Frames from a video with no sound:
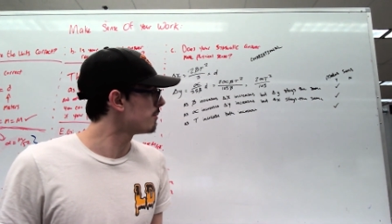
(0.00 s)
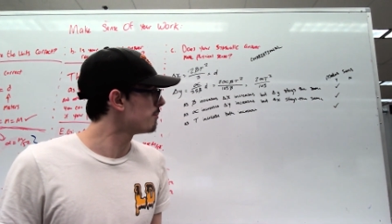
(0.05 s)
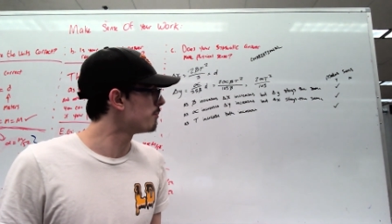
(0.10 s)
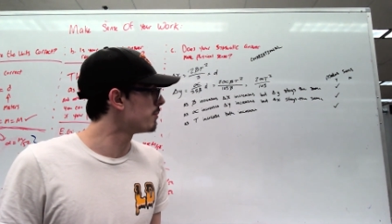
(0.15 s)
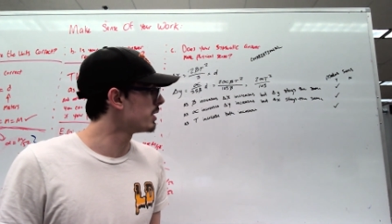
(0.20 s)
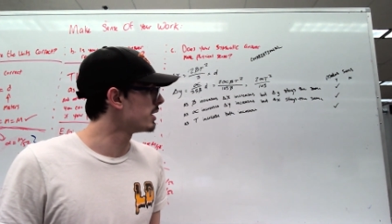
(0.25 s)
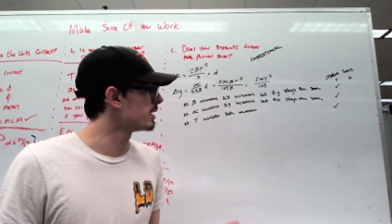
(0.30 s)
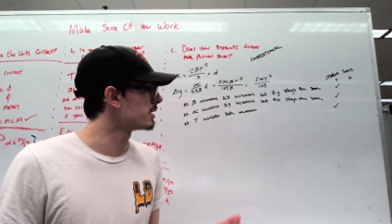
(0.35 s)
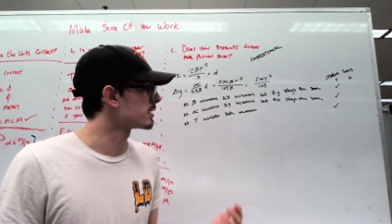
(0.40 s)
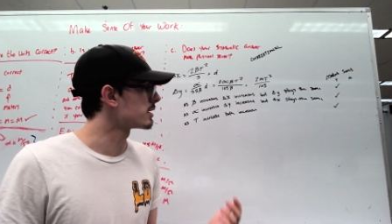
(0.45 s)

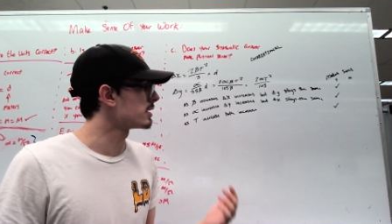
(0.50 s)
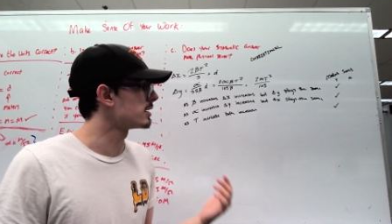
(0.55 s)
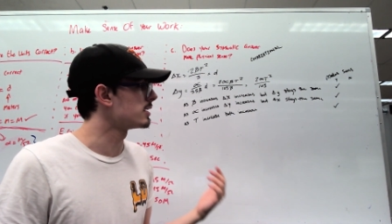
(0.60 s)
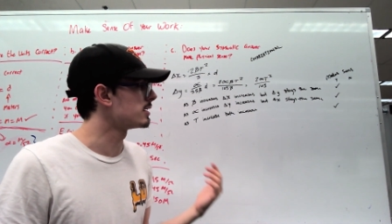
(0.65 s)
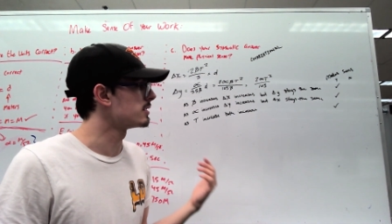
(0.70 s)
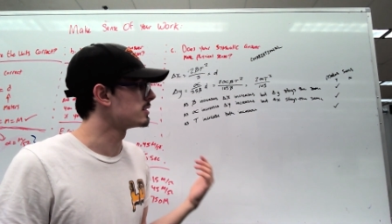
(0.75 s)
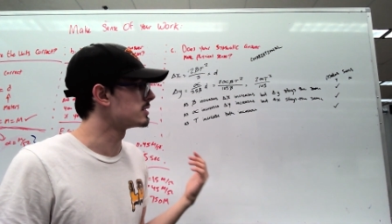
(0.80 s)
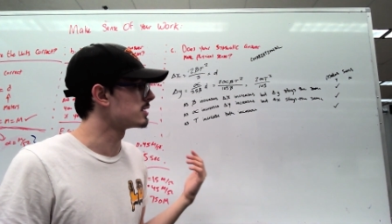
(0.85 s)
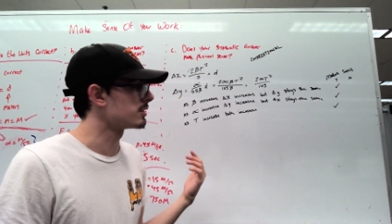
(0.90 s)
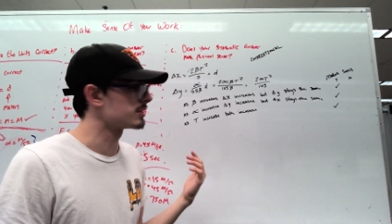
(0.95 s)
but
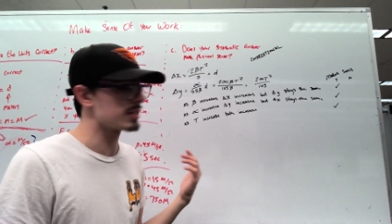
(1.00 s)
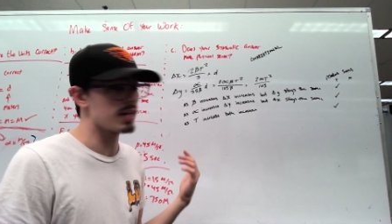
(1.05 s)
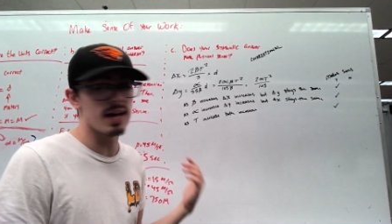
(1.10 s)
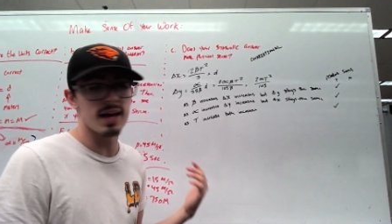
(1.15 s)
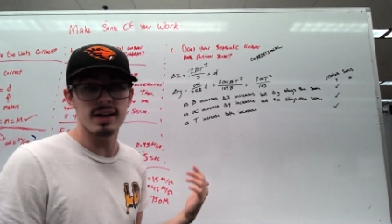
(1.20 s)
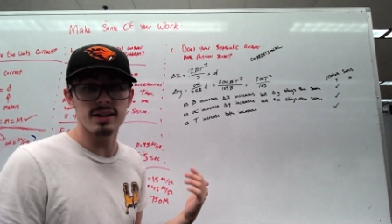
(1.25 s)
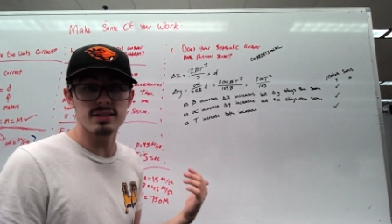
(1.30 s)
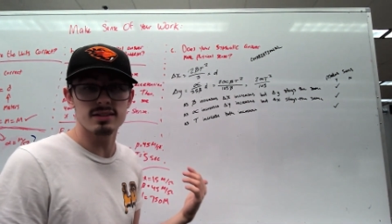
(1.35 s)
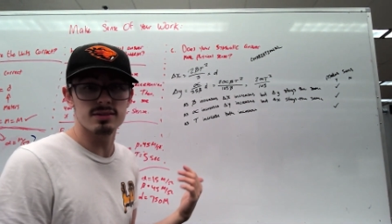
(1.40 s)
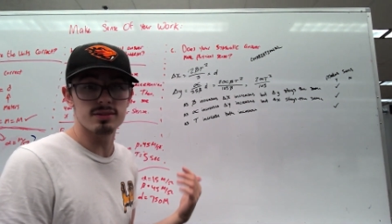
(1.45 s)
delta
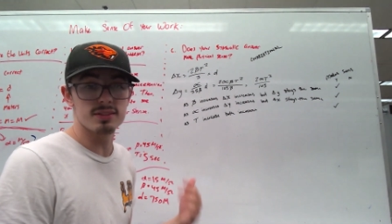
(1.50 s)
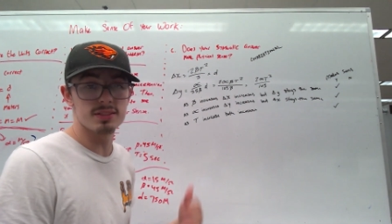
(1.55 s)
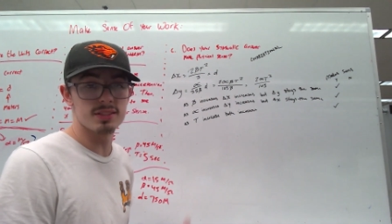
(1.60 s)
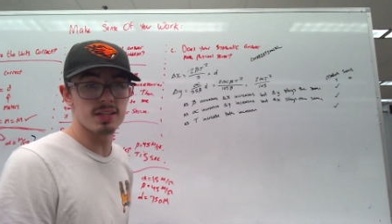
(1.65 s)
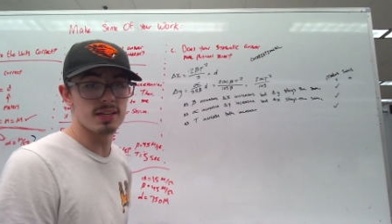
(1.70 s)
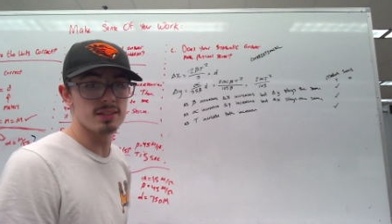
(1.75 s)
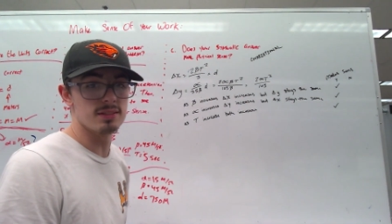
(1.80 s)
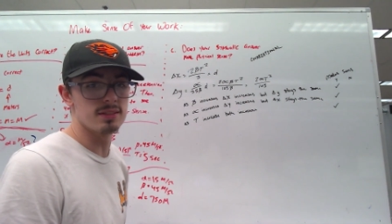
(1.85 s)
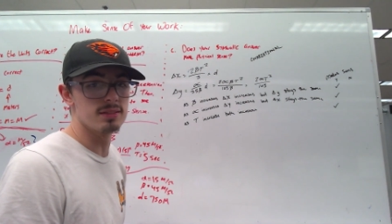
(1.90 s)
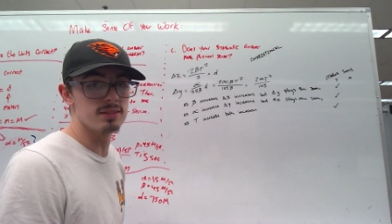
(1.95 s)
x
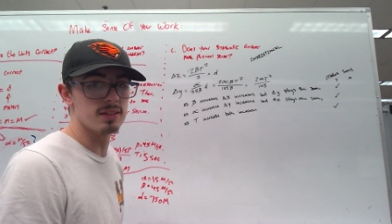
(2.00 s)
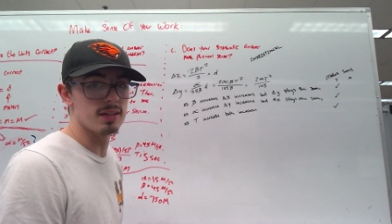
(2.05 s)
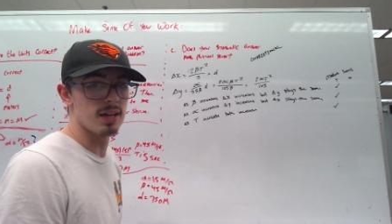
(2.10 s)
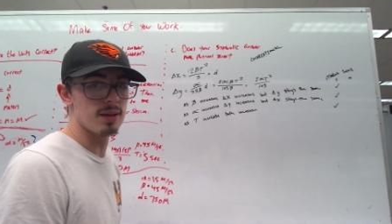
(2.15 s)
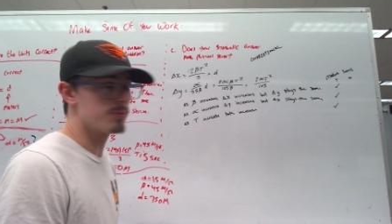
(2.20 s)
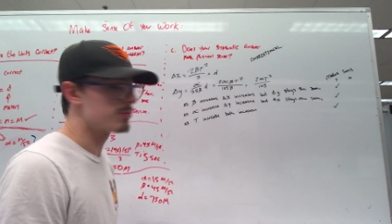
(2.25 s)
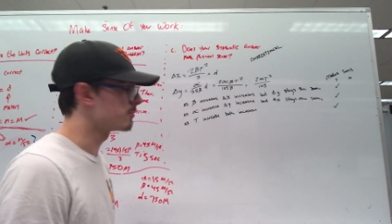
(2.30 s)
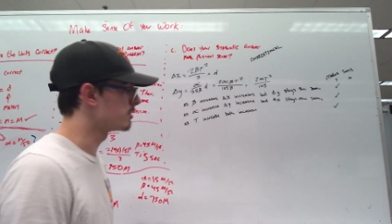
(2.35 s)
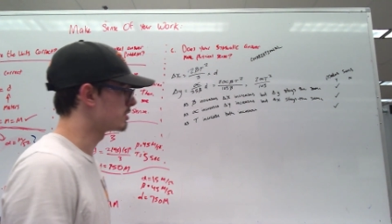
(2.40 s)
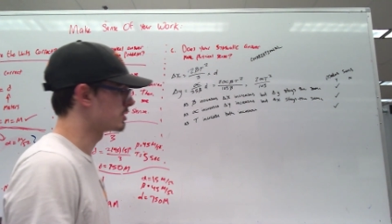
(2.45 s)
stays the
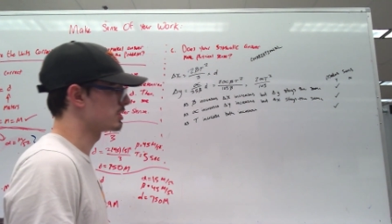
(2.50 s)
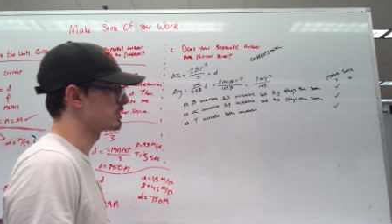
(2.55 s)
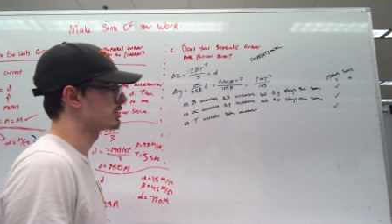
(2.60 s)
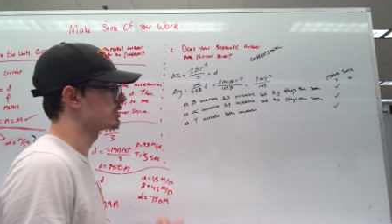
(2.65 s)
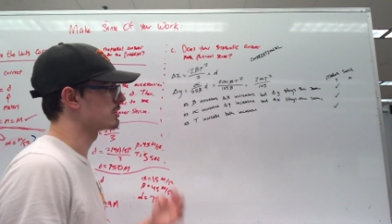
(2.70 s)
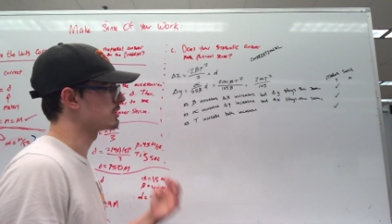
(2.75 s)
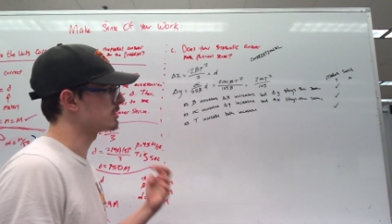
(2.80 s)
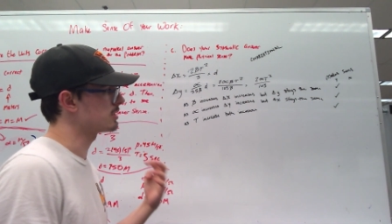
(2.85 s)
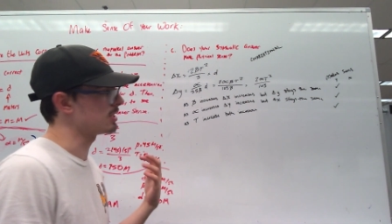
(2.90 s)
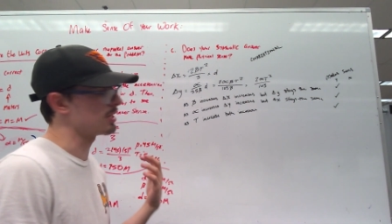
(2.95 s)
same, which is
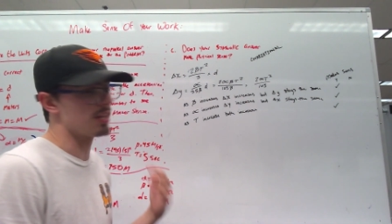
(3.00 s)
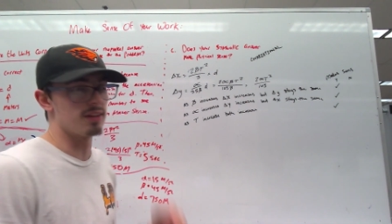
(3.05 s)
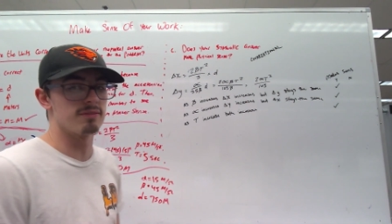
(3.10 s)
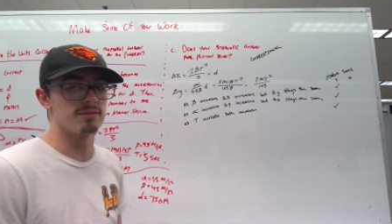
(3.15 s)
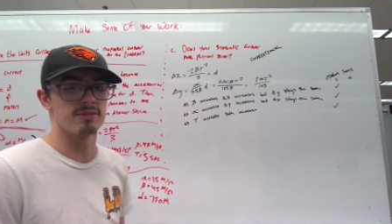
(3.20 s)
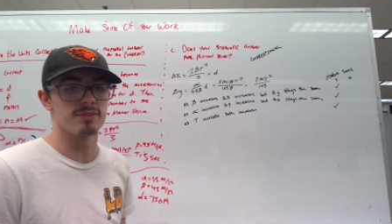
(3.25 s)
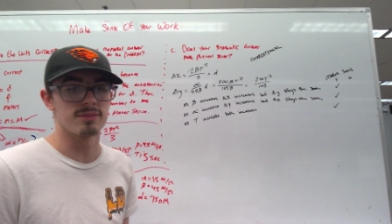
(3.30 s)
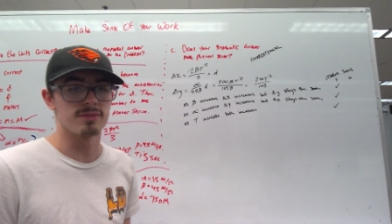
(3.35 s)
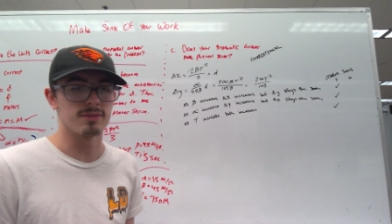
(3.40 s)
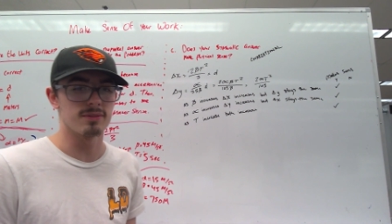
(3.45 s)
just
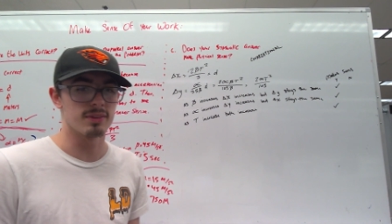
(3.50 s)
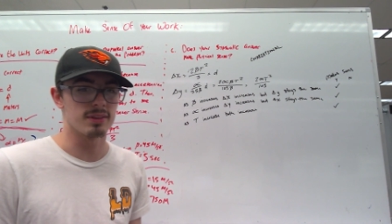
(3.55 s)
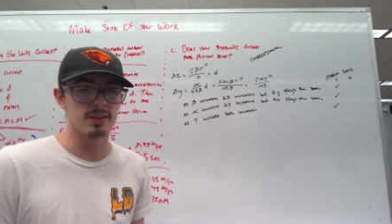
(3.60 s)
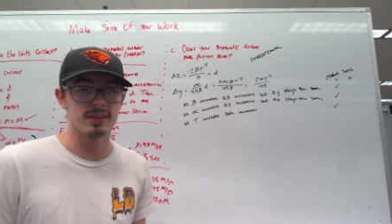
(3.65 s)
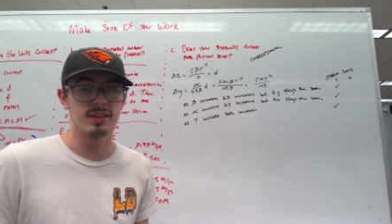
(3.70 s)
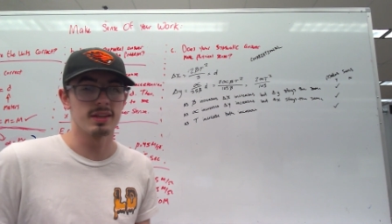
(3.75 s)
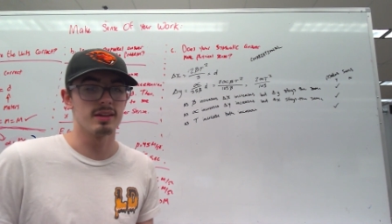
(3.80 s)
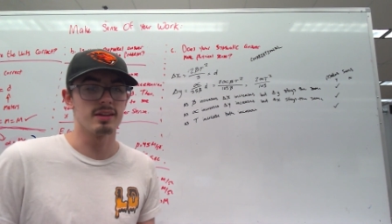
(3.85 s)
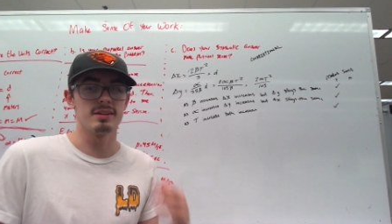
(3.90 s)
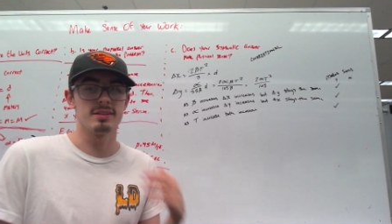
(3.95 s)

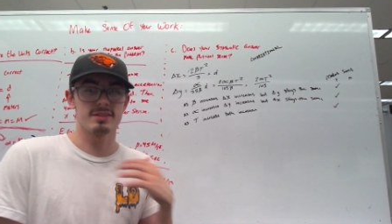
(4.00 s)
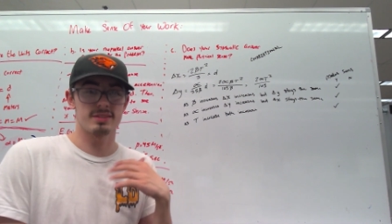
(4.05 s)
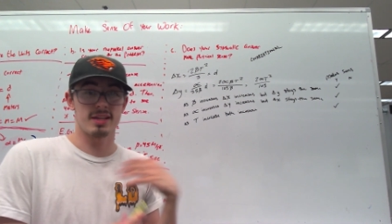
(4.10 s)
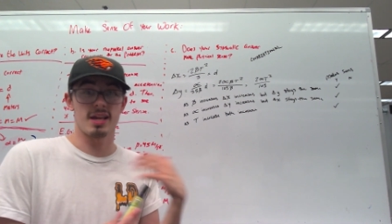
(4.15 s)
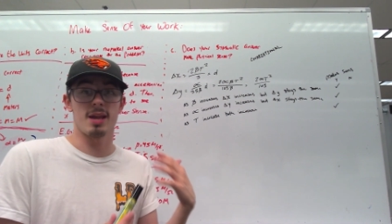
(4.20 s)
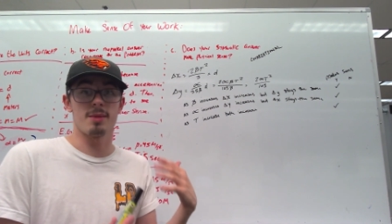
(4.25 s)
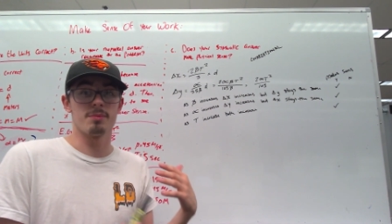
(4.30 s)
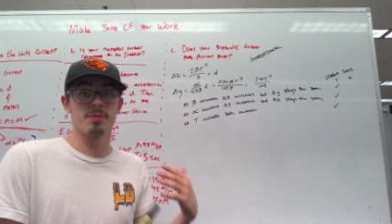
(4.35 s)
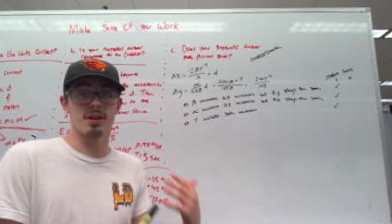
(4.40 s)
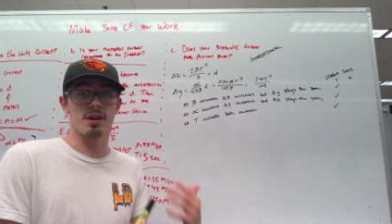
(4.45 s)
the
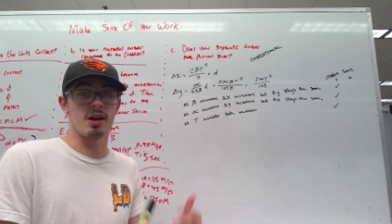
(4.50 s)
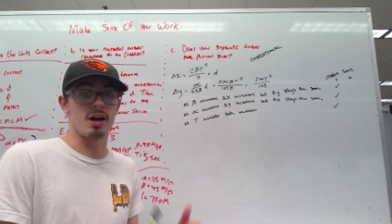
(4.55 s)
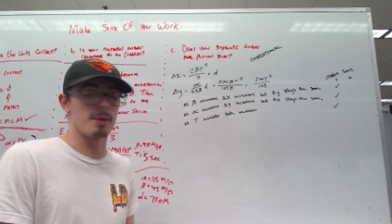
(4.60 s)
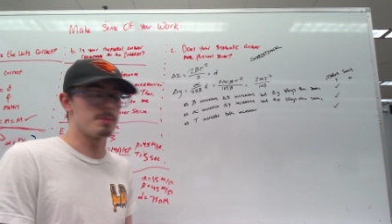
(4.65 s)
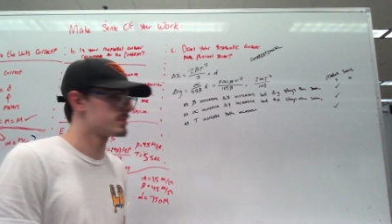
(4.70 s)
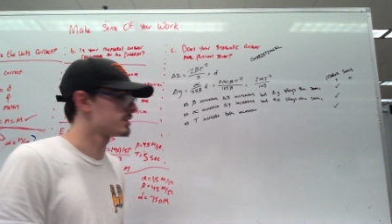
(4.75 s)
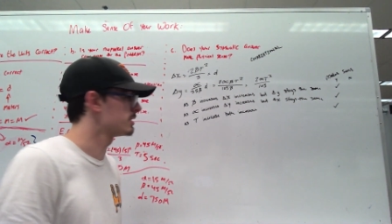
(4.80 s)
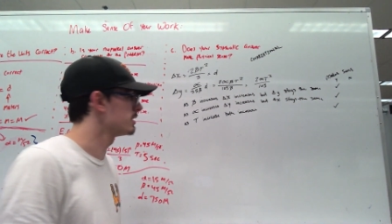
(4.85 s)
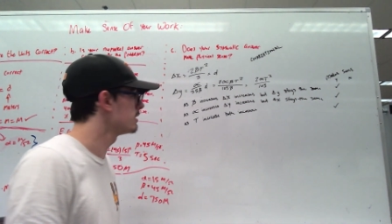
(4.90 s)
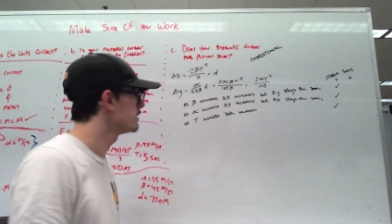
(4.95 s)
same but
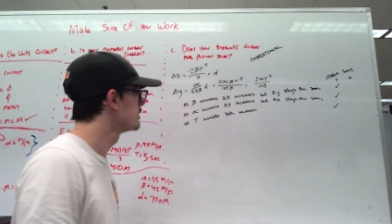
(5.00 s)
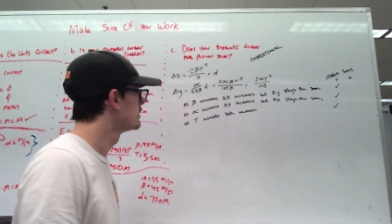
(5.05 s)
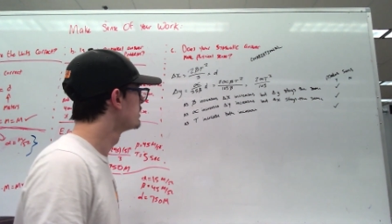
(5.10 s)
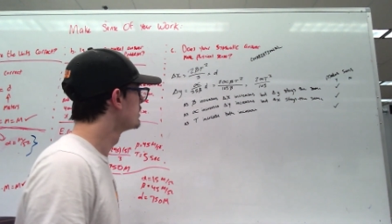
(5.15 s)
opposite.